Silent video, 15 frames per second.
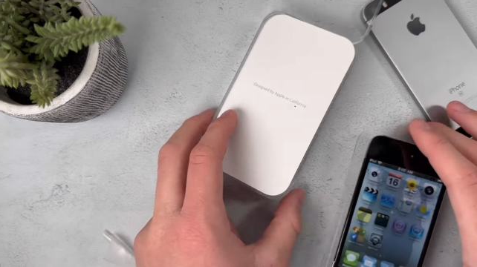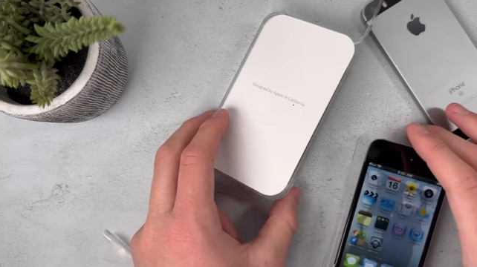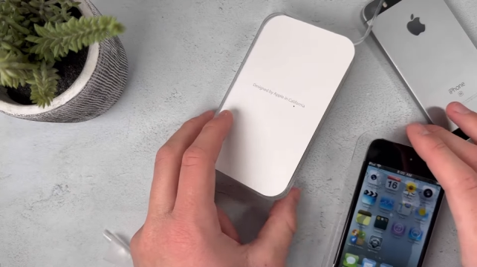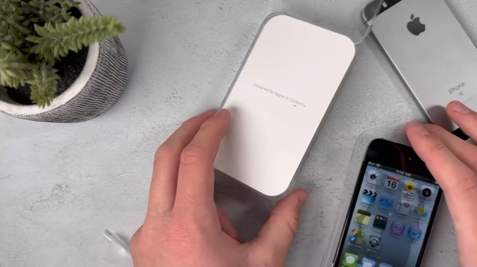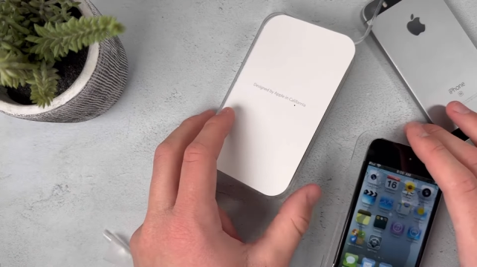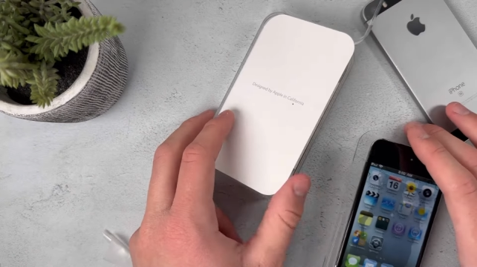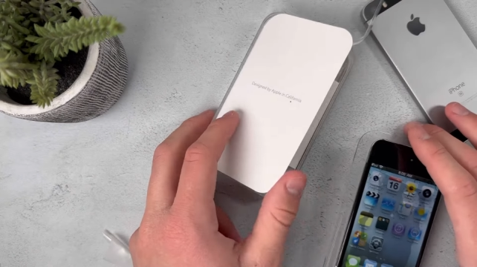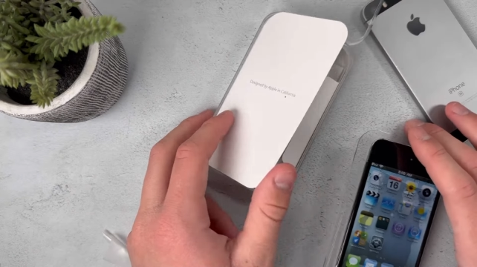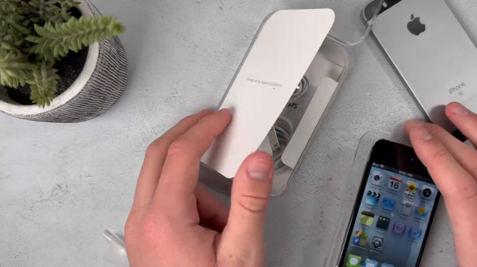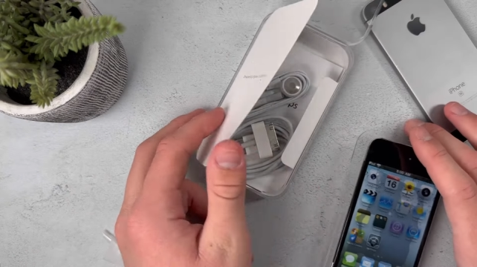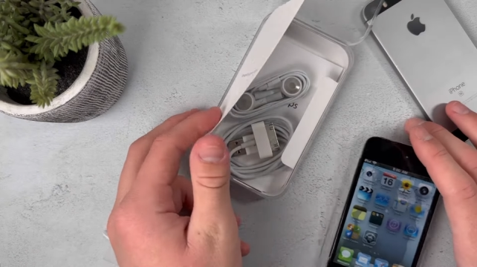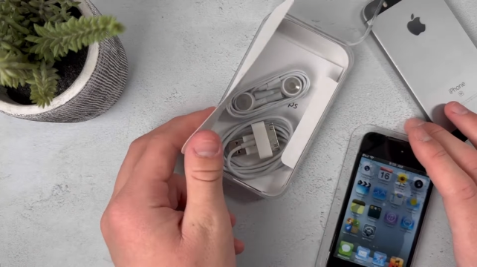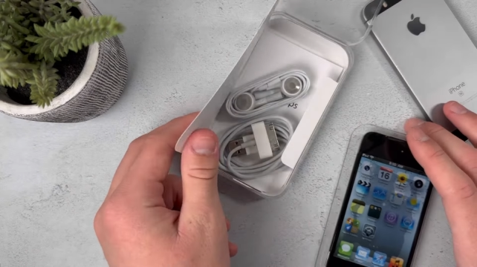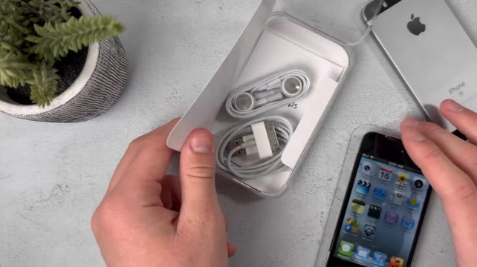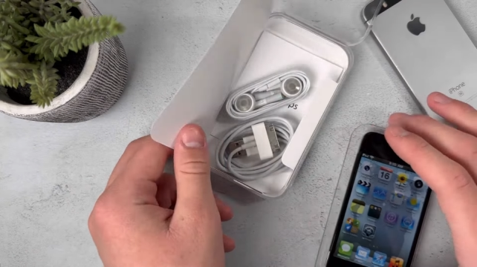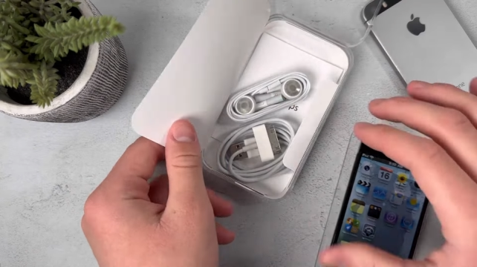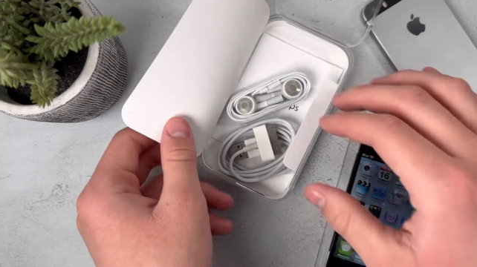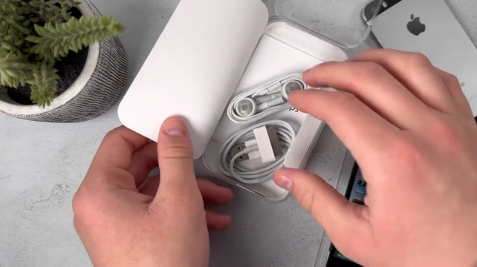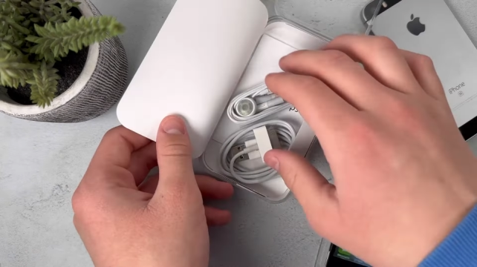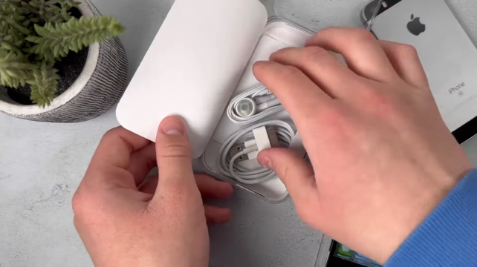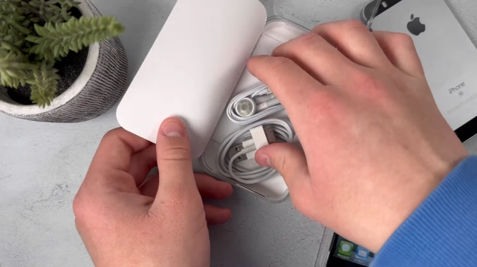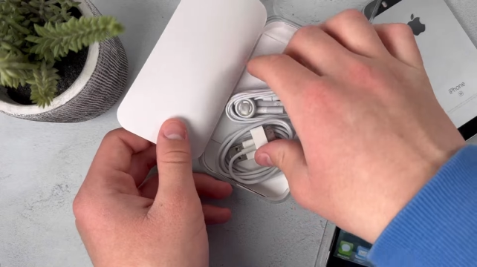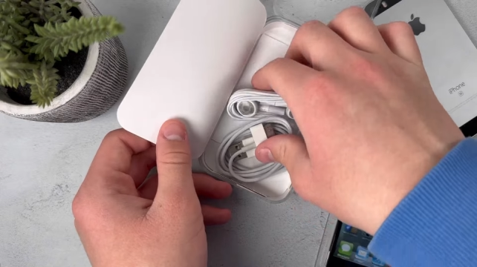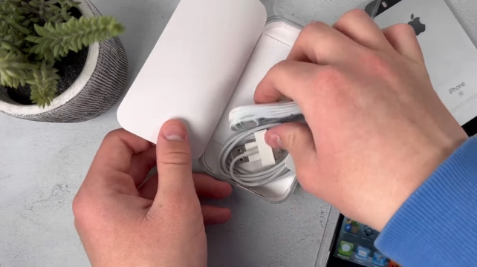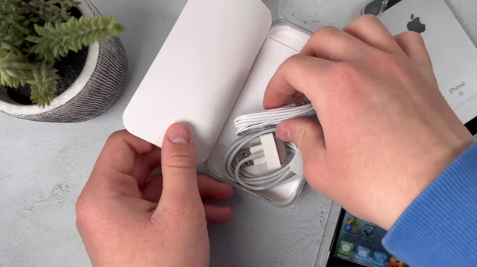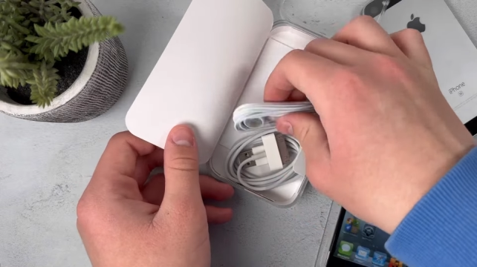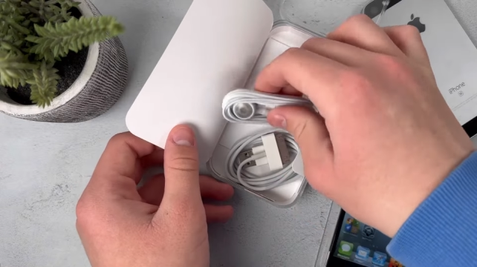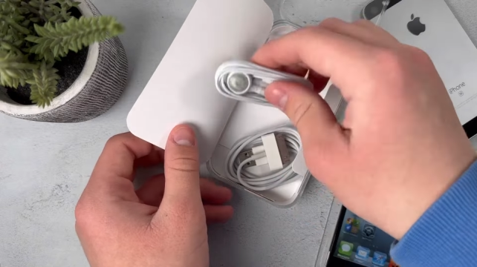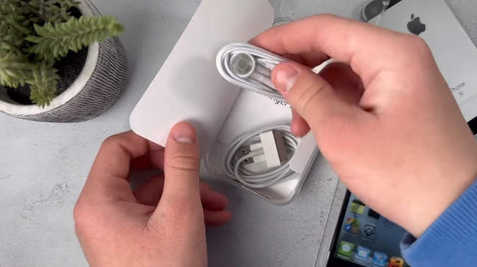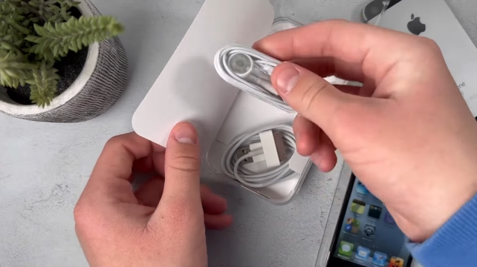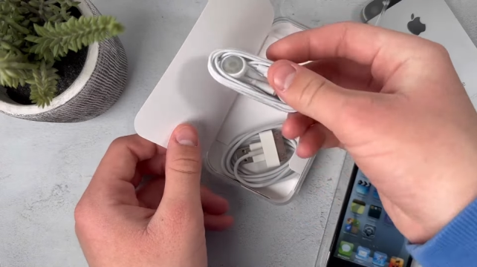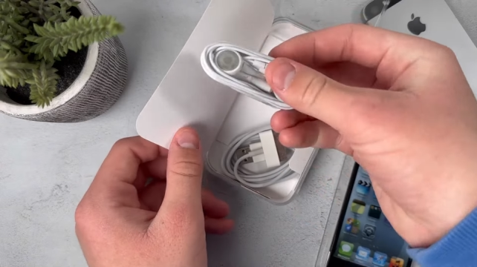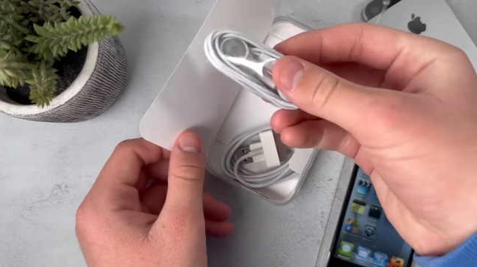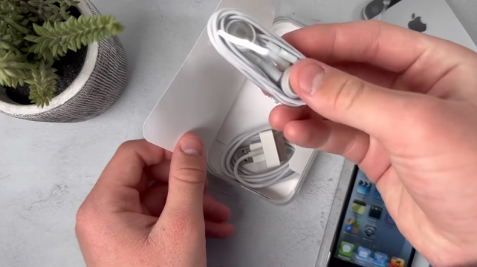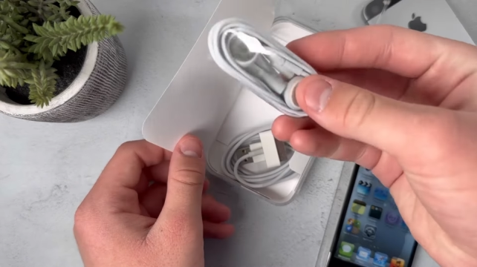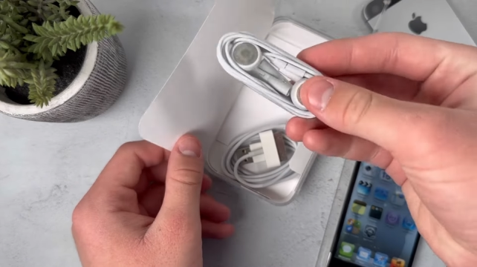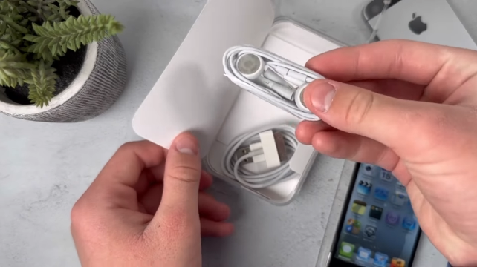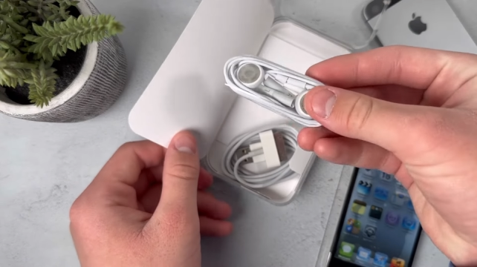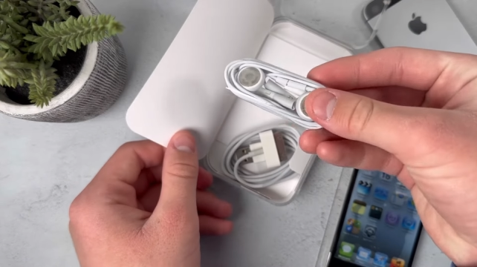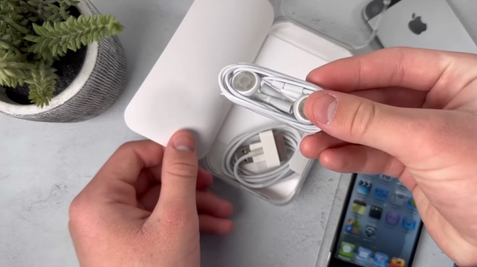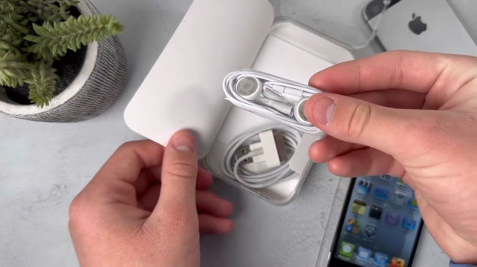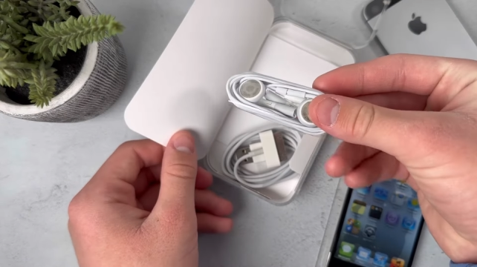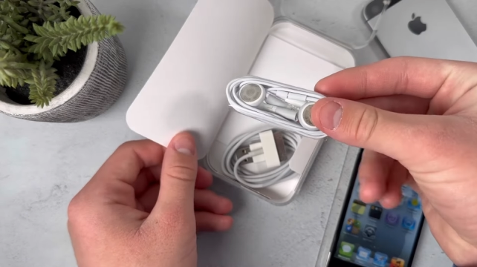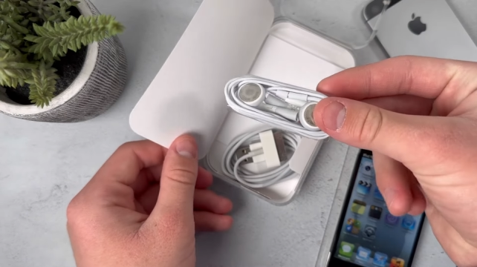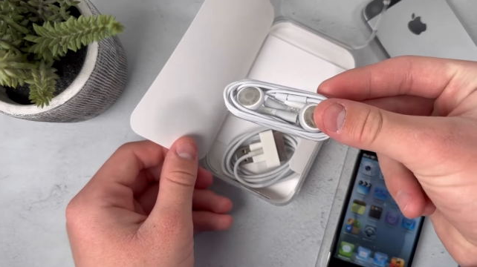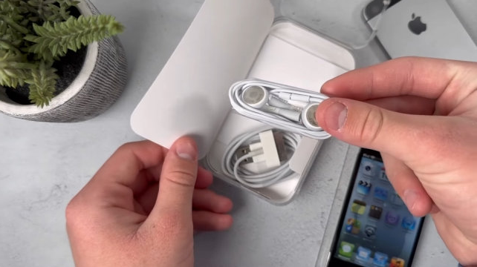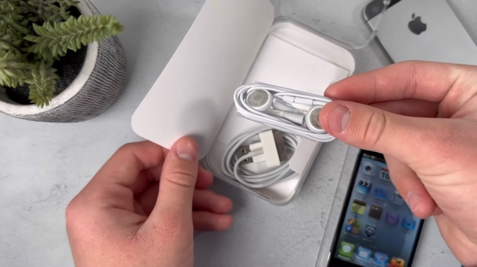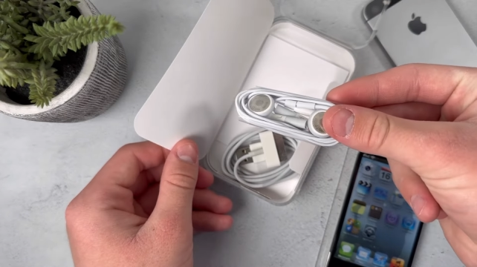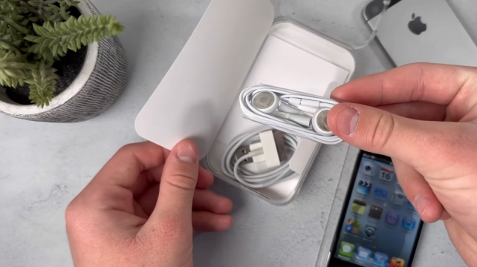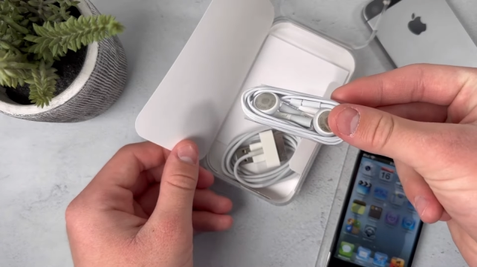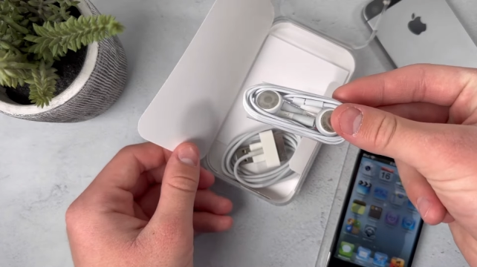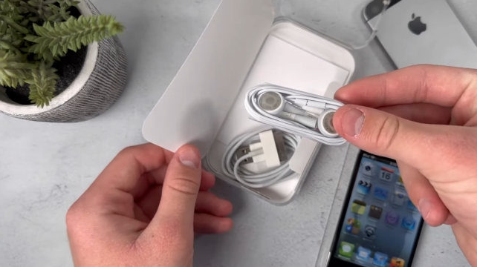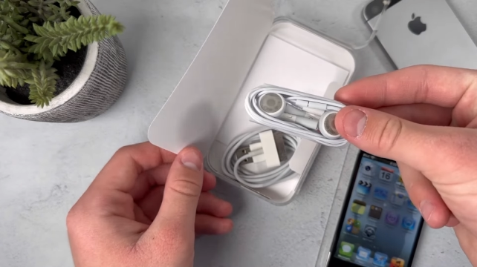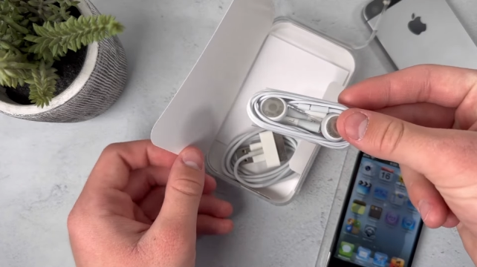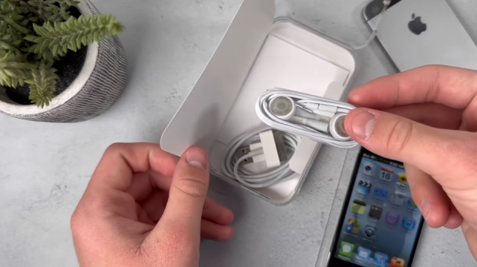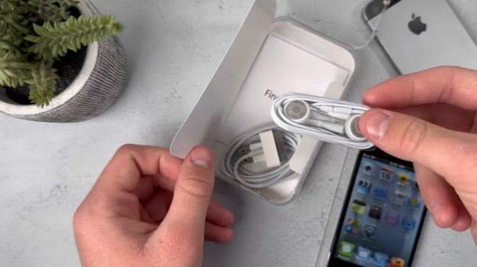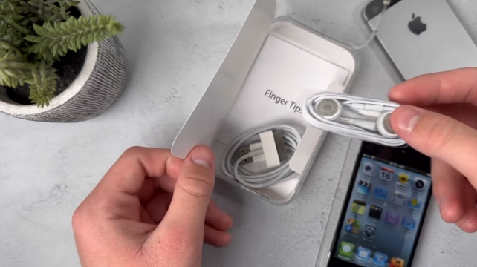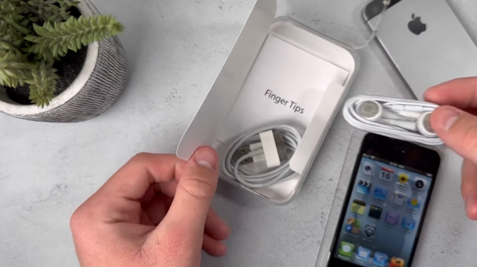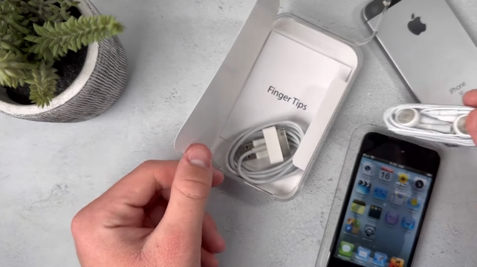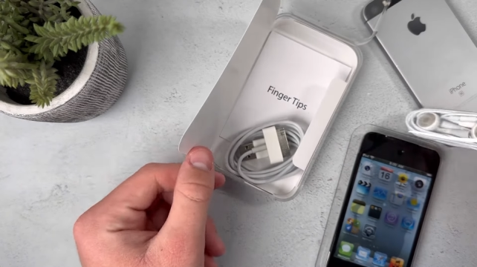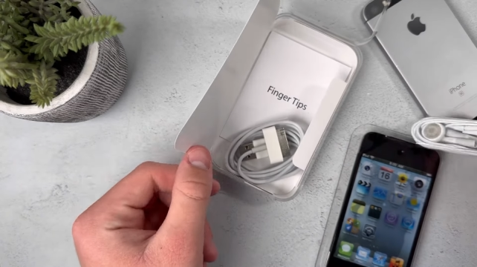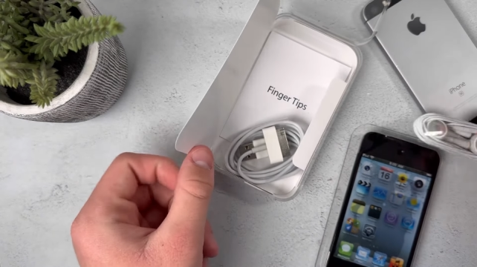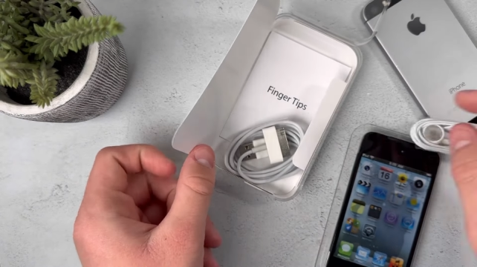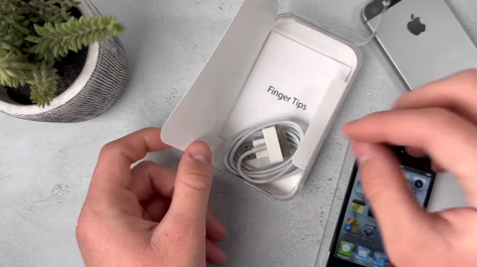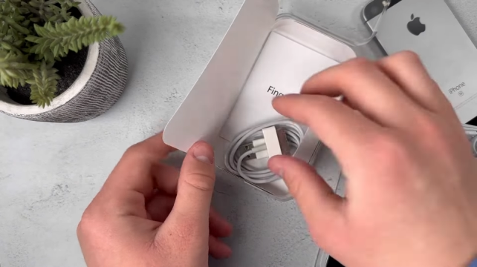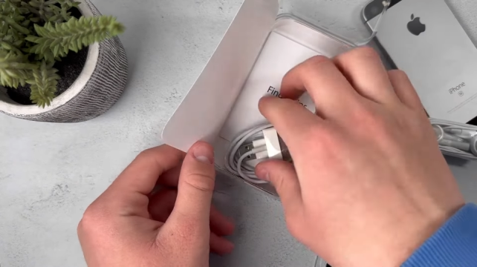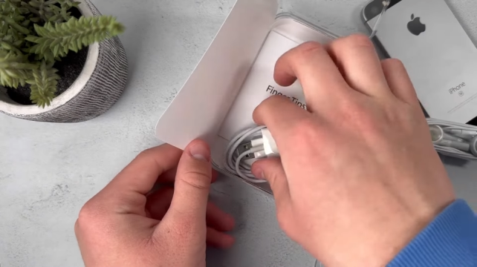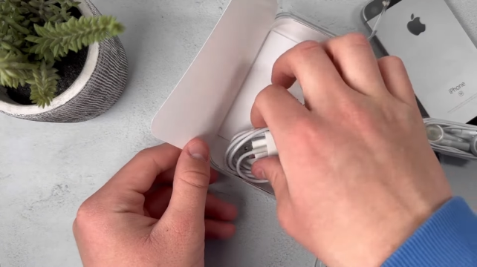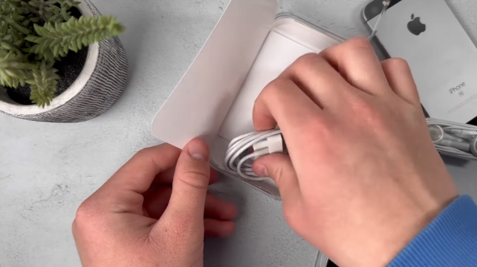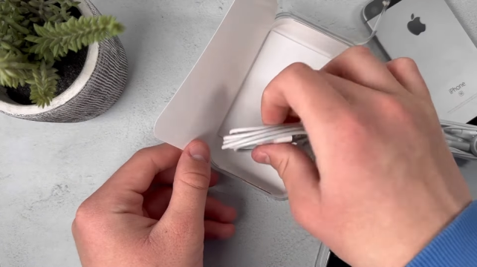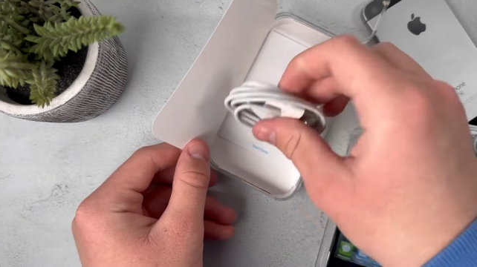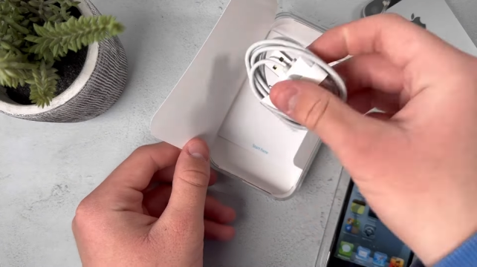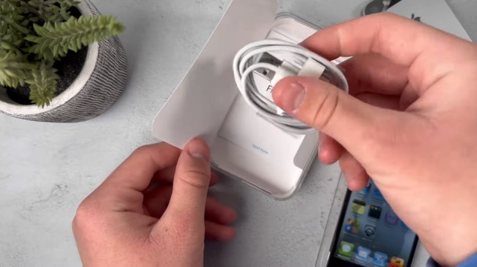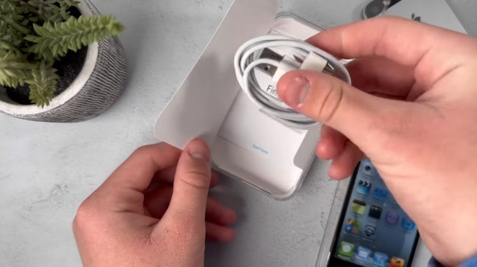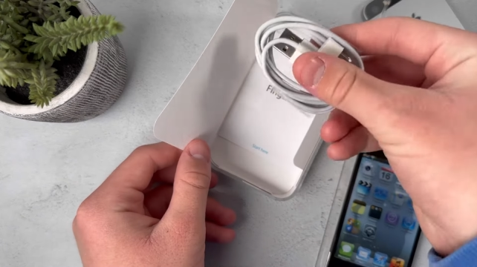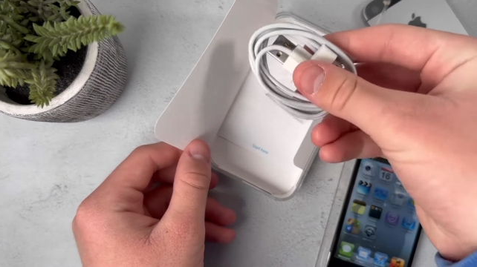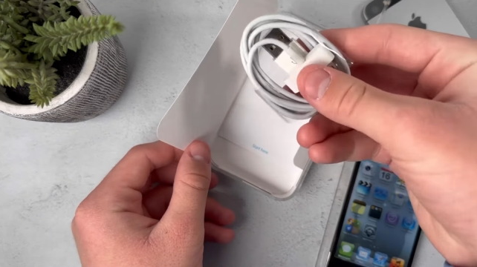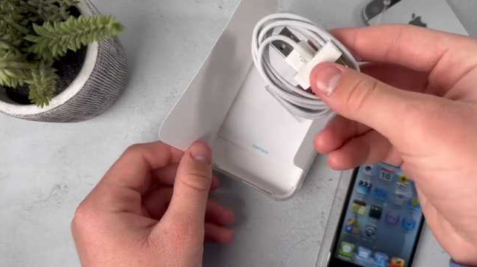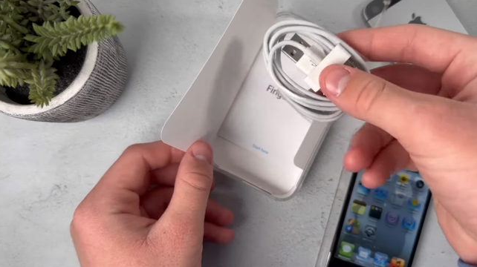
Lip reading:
Nobody's mouth can be seen.